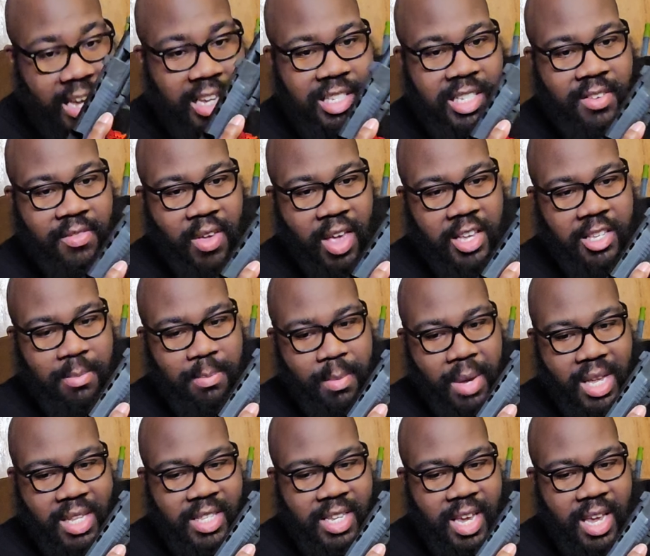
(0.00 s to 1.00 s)
SFX
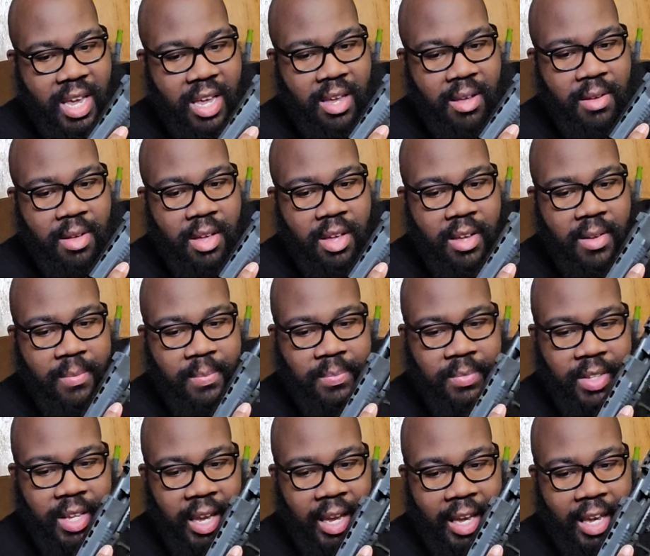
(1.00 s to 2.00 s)
Mete.
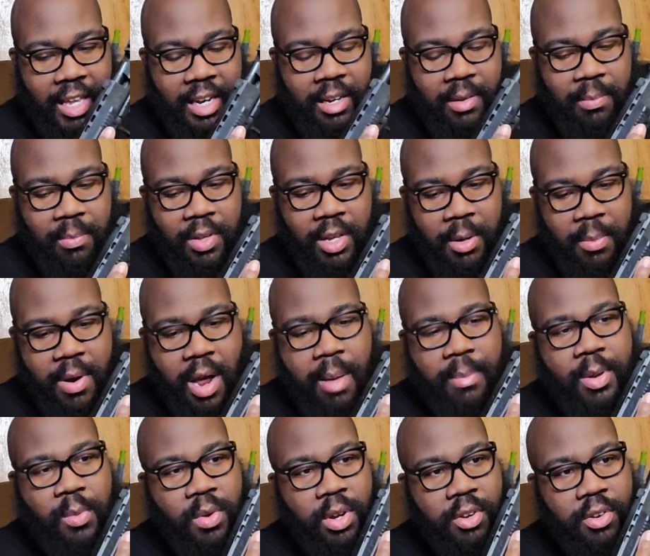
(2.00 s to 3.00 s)
And you're
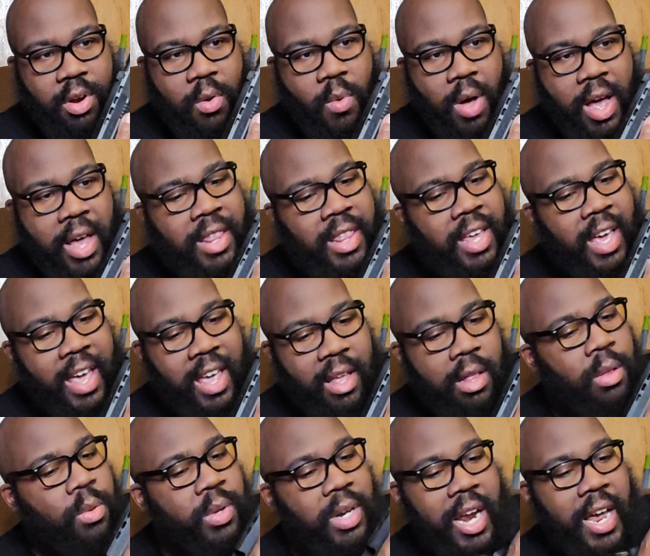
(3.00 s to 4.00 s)
probably wondering why the
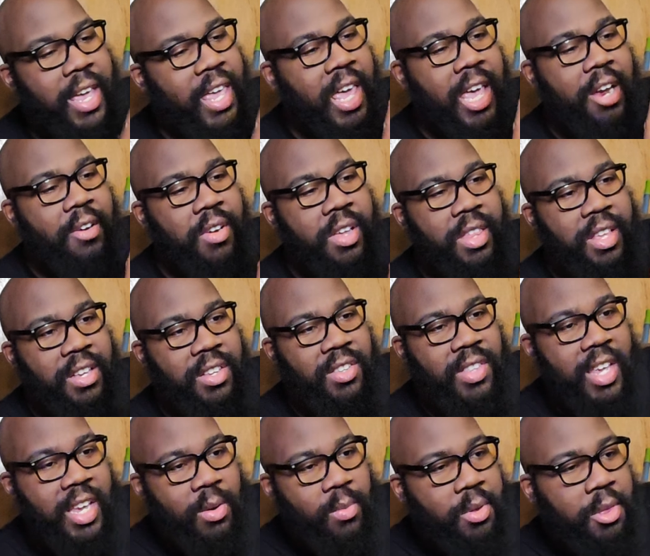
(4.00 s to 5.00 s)
hell would I carry this
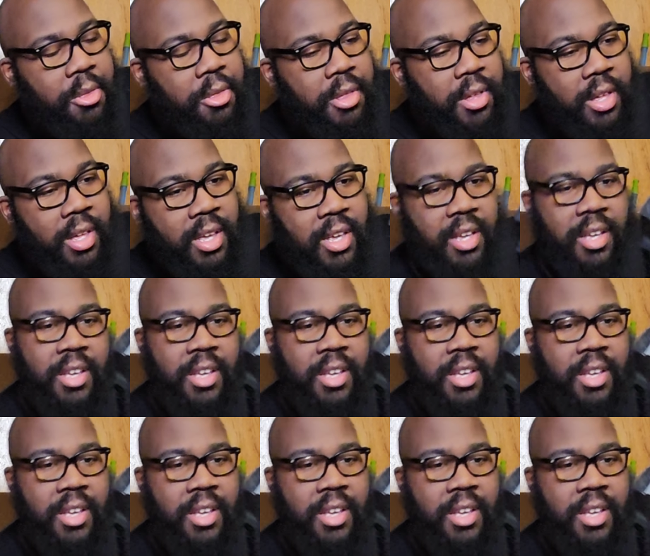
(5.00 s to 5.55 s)
thing with